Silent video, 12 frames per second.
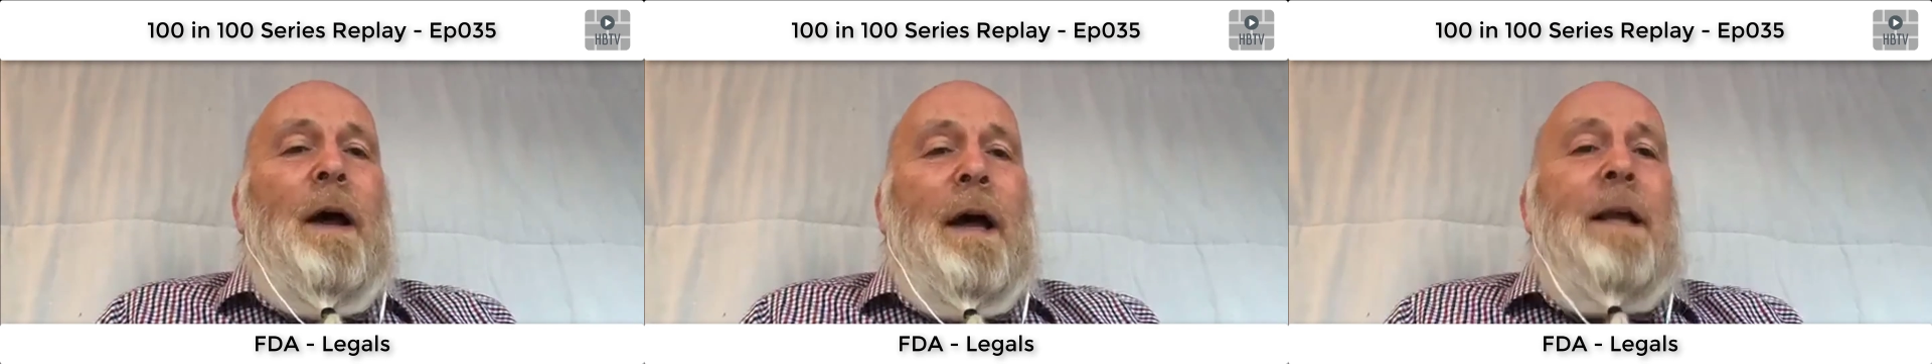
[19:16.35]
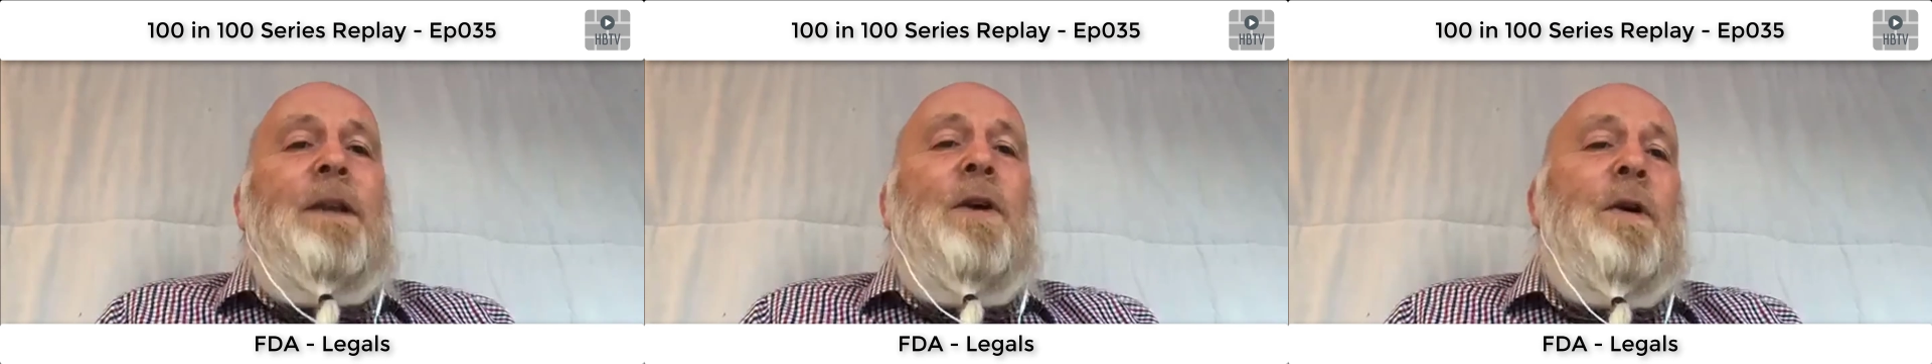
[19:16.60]

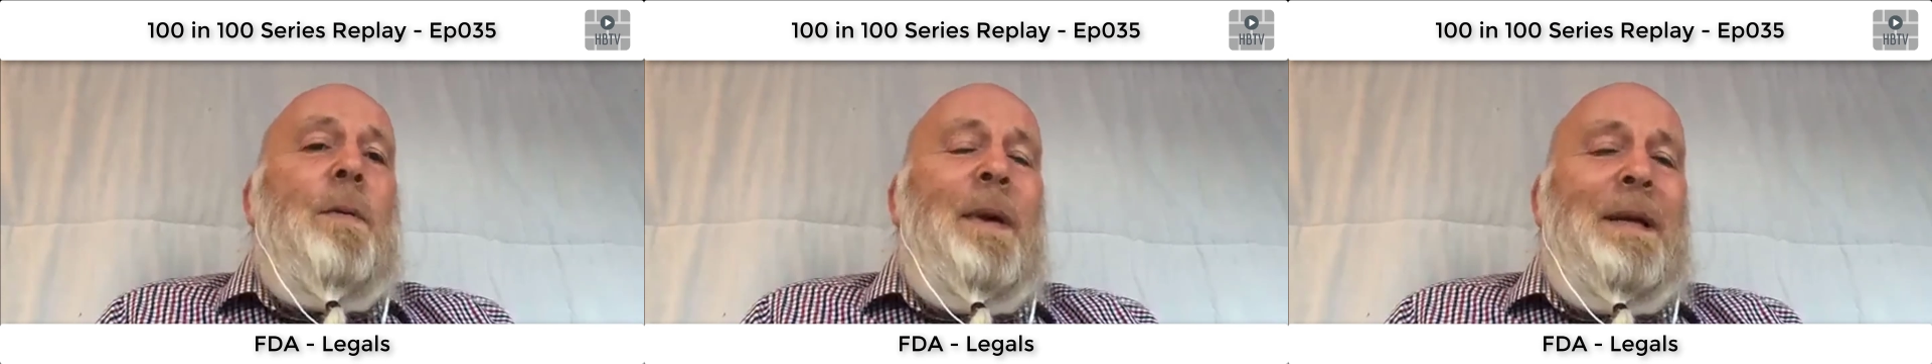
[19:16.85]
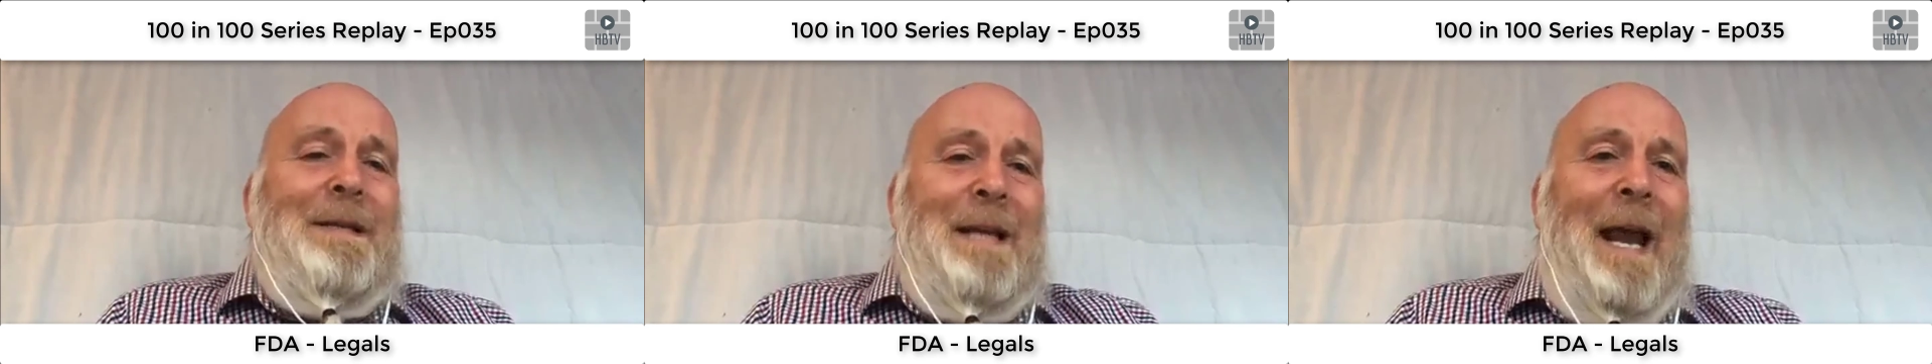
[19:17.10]
And you can
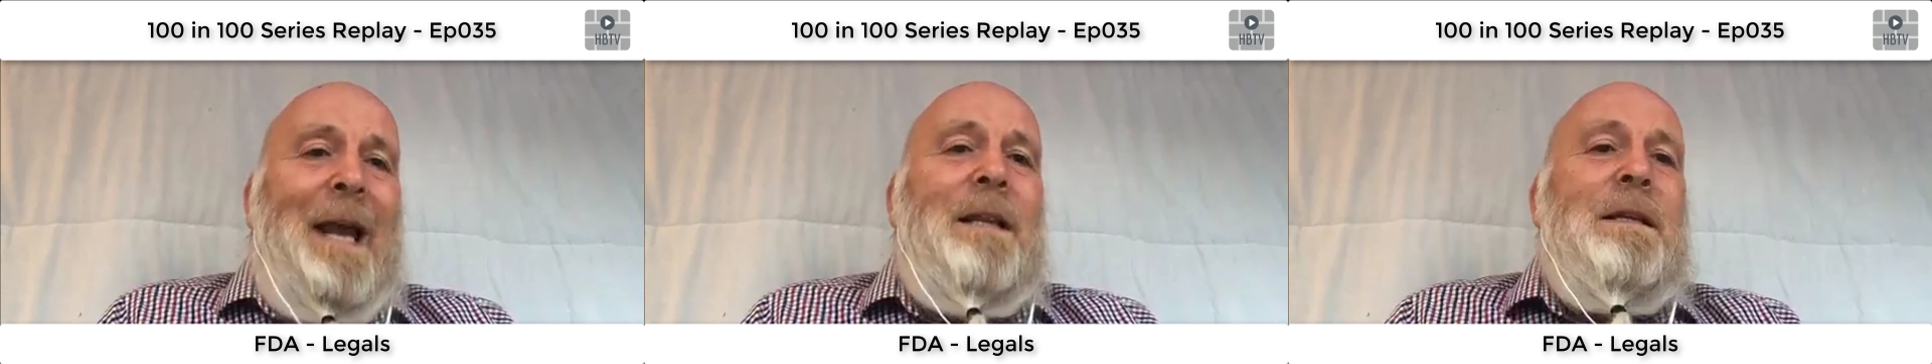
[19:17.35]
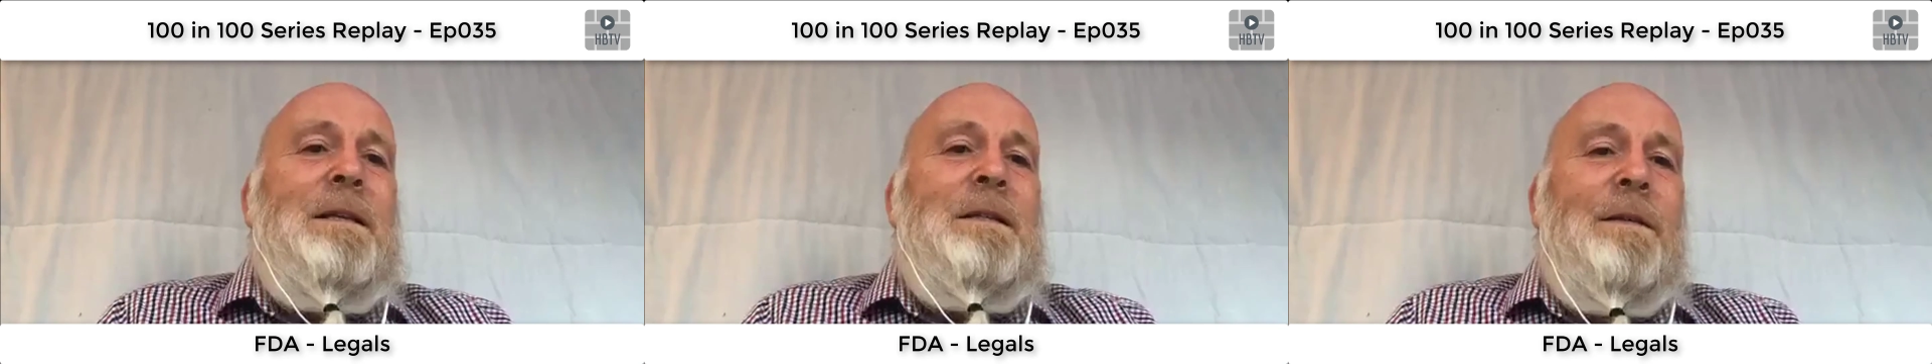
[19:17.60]
be
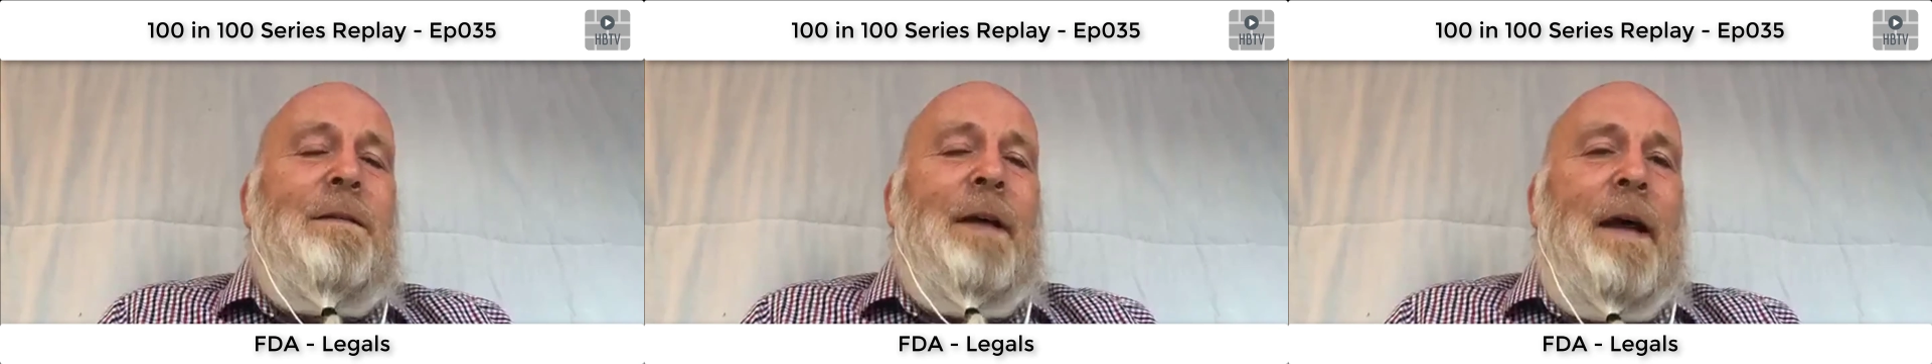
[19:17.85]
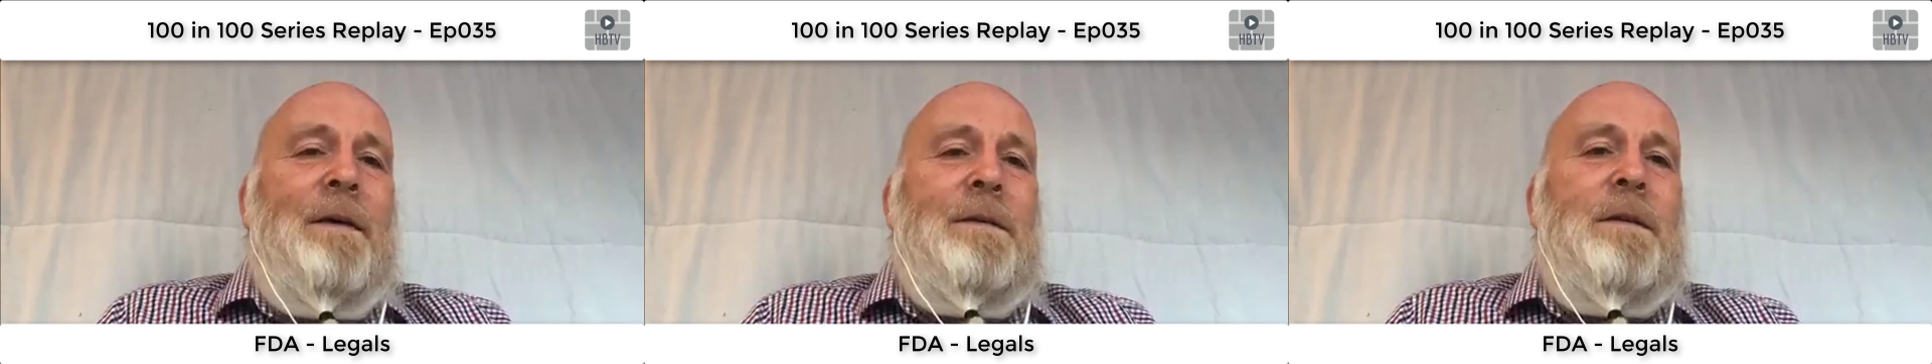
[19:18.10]
tens of
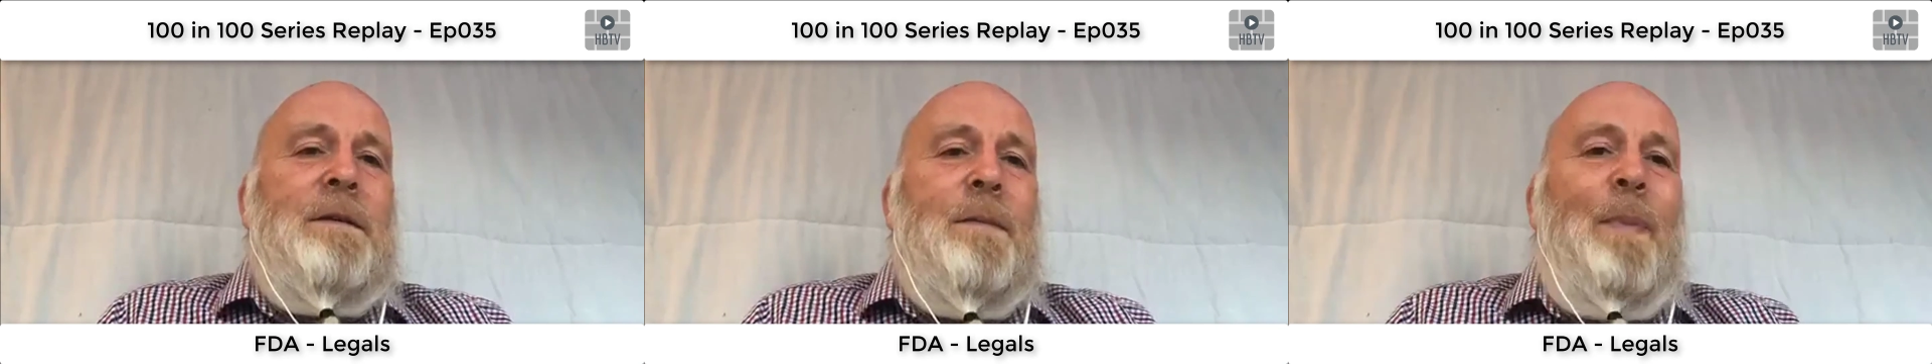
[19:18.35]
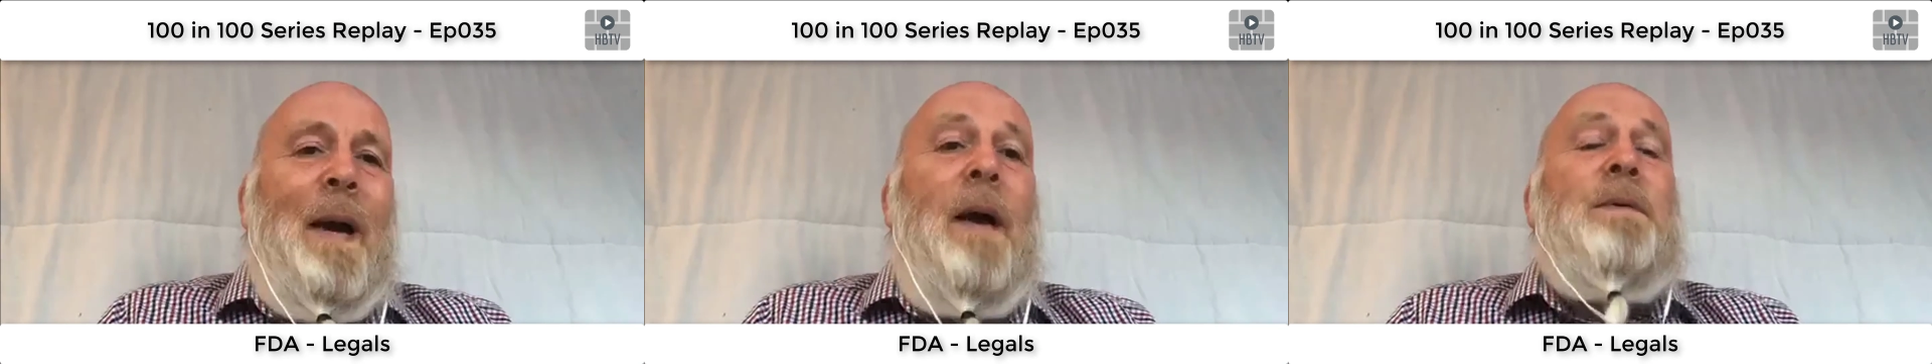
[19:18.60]
thousands
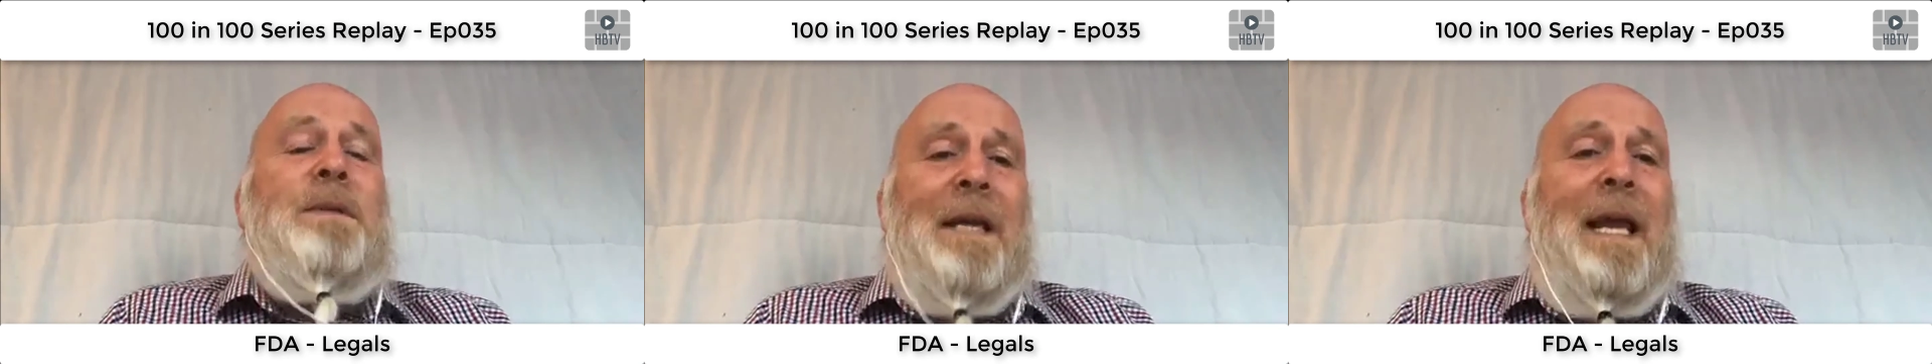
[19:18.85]
of pounds